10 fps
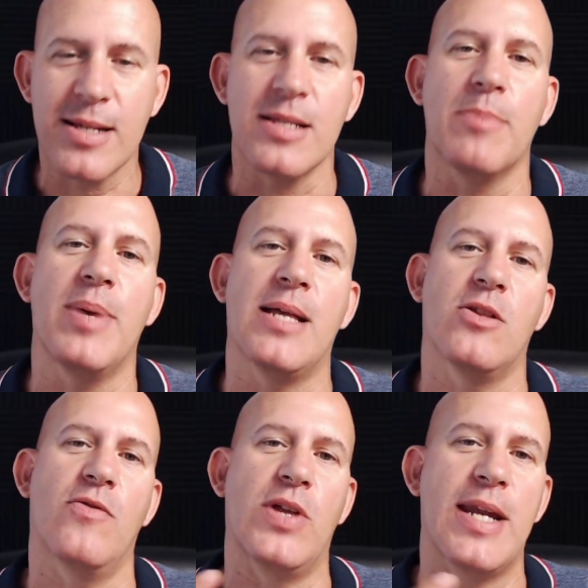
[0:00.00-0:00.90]
It depends
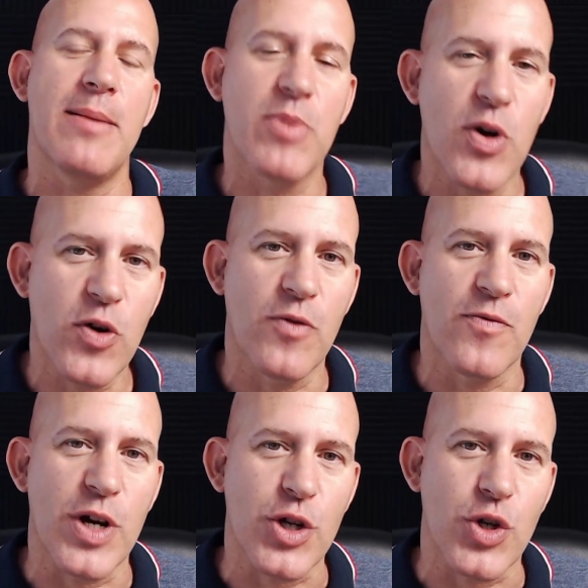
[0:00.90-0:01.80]
on the number of
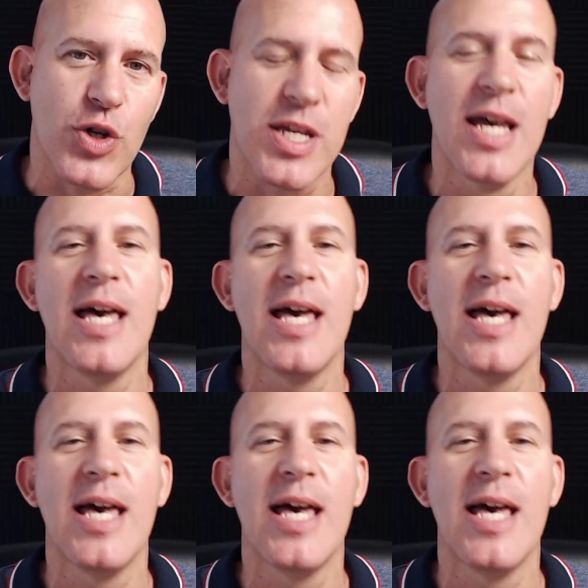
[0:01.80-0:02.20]
conversions,